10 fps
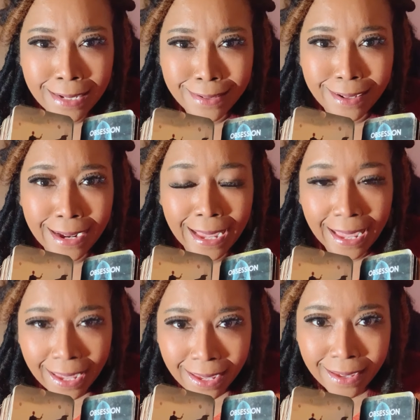their
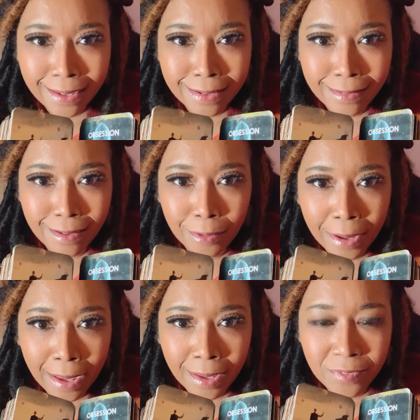head, okay?